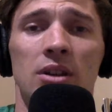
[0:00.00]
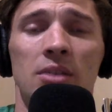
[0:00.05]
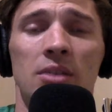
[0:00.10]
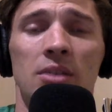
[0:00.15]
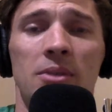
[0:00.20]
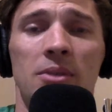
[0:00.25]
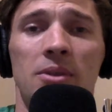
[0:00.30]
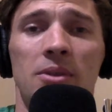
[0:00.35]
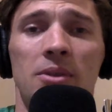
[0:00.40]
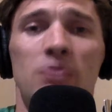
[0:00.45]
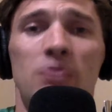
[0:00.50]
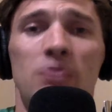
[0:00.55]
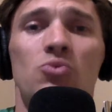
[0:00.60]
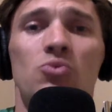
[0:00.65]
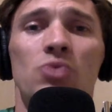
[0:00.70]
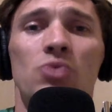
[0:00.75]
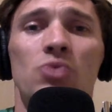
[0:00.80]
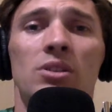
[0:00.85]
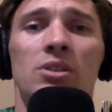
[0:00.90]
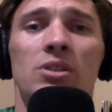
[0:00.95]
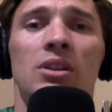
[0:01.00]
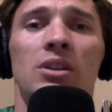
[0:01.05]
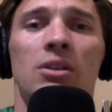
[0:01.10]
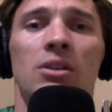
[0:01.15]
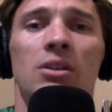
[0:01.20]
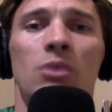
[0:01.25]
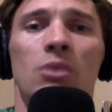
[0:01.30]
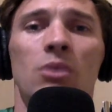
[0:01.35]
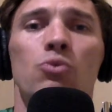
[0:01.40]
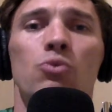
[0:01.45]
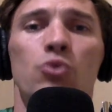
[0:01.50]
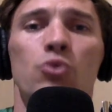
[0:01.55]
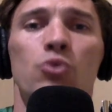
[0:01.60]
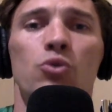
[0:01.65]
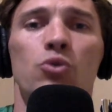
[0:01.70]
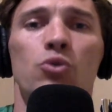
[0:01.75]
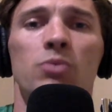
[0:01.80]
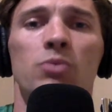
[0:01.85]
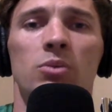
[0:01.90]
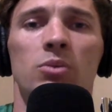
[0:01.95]
I mean, there's really no
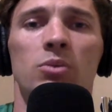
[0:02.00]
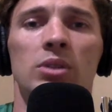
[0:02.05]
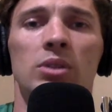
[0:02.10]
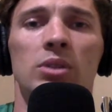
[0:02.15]
room to really